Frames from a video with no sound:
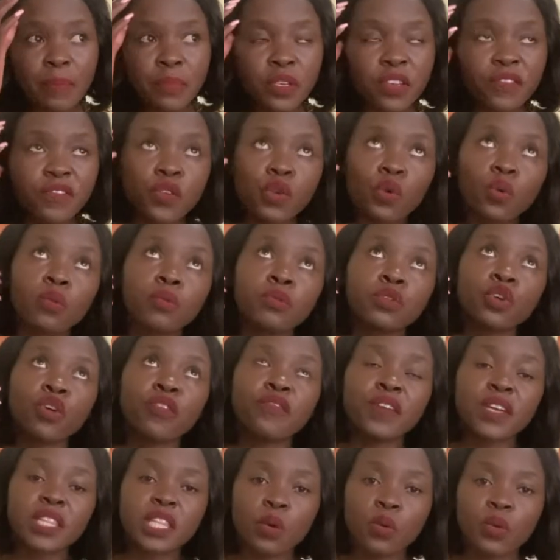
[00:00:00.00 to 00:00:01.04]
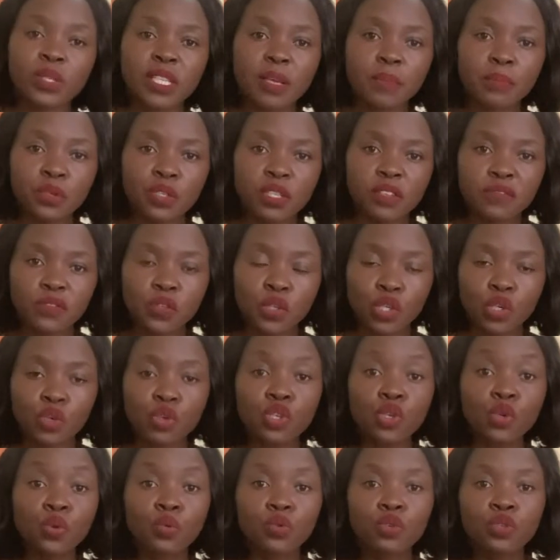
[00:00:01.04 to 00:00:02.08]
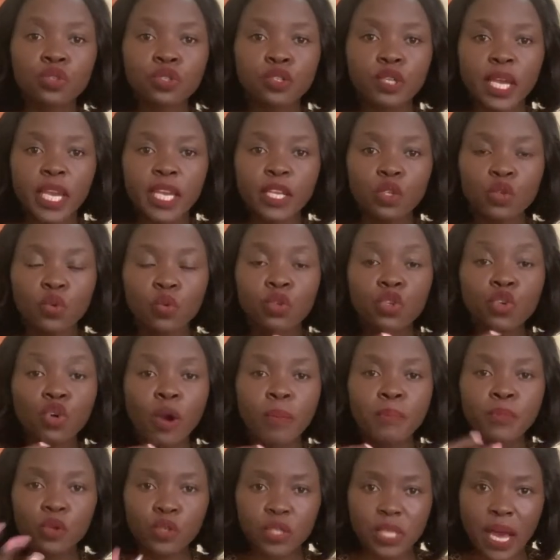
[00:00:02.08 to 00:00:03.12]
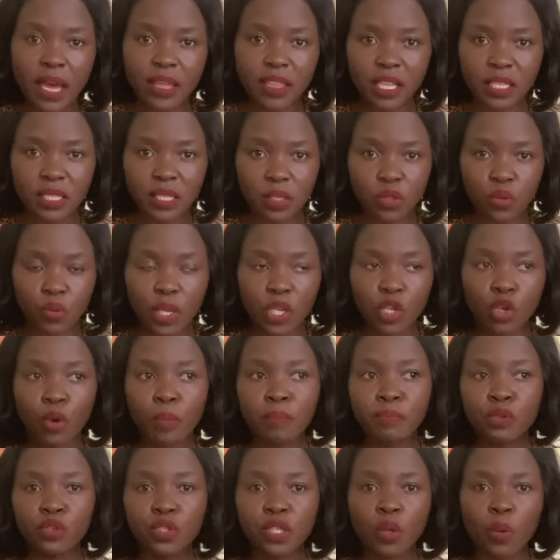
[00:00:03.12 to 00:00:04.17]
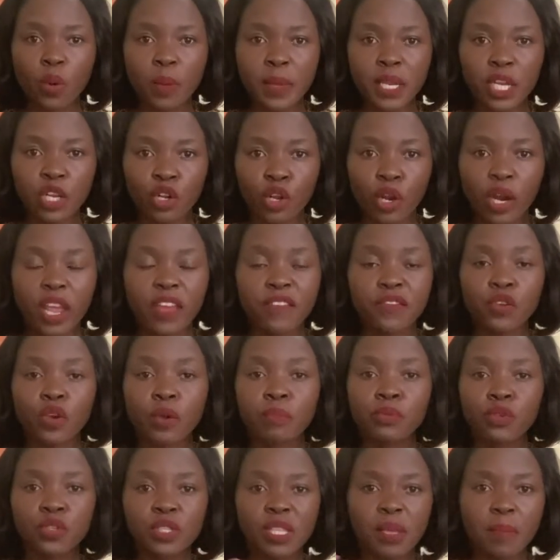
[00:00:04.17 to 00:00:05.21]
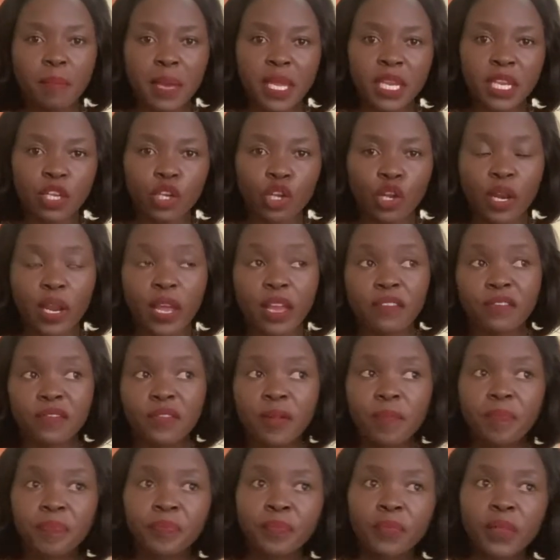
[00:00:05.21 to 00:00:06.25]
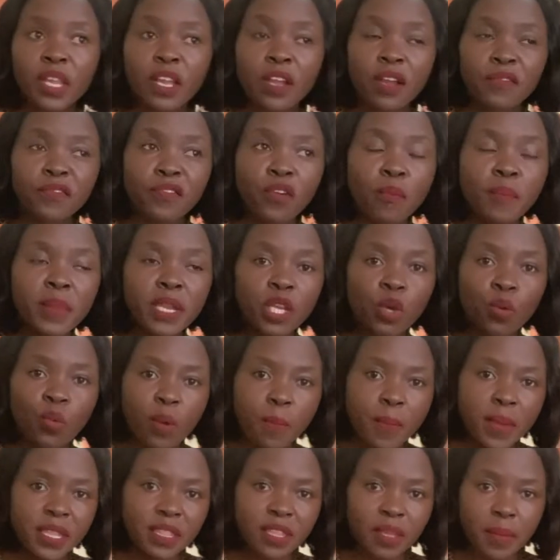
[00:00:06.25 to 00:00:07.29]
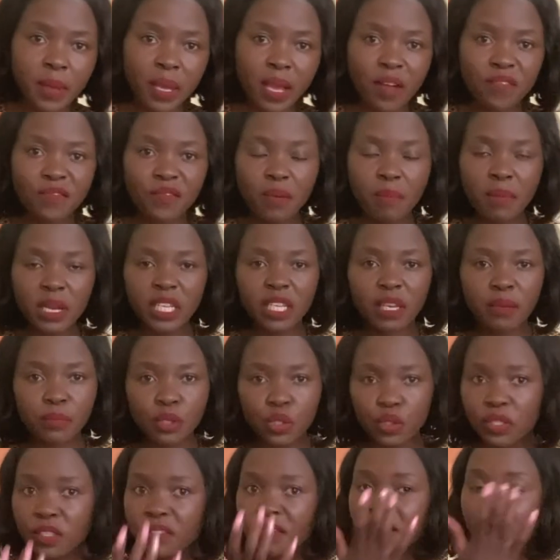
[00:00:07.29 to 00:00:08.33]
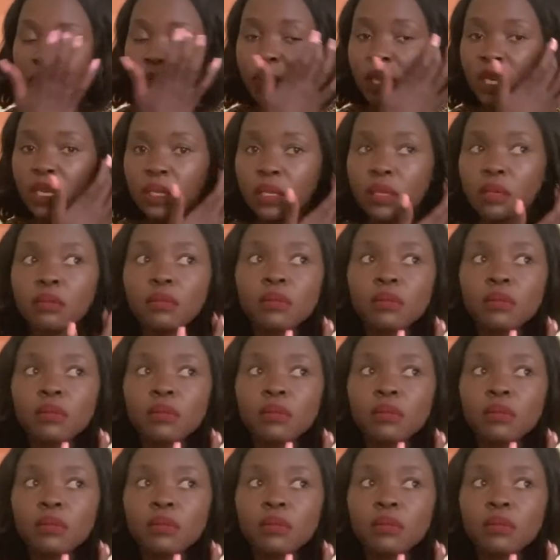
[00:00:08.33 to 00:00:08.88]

your father was abusive to you, you abuse others as well. You abuse the women in your life, you abuse the men in your life. For many women, they become verbally abusive. For many